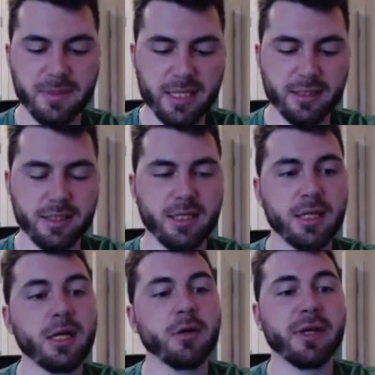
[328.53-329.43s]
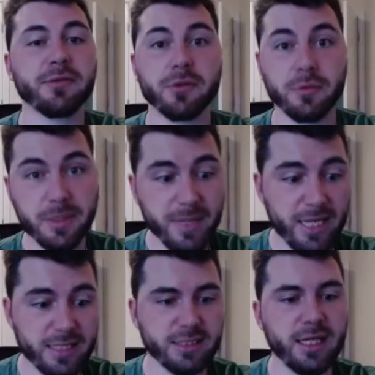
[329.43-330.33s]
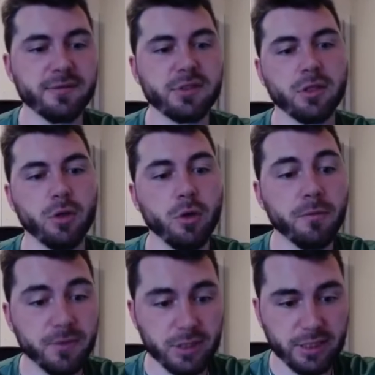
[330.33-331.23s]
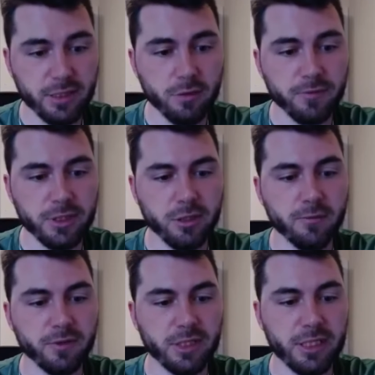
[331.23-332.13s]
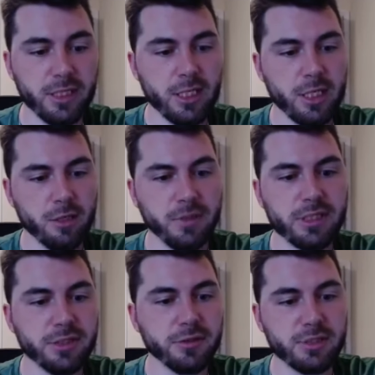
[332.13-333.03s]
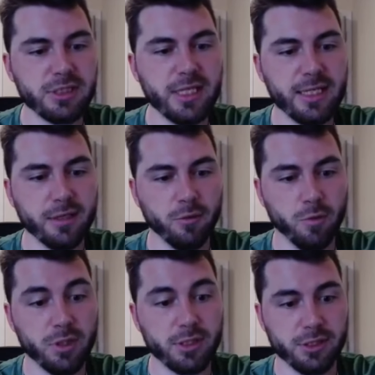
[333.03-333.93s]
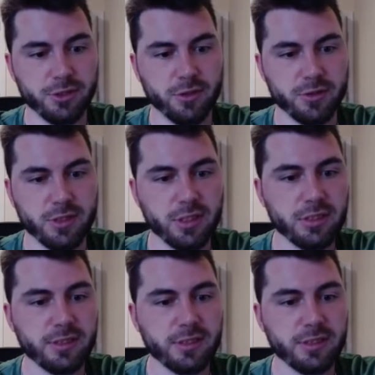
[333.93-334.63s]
Path. We have three packs left. Hopefully, hopefully, hopefully, we do snag one of the Charizards.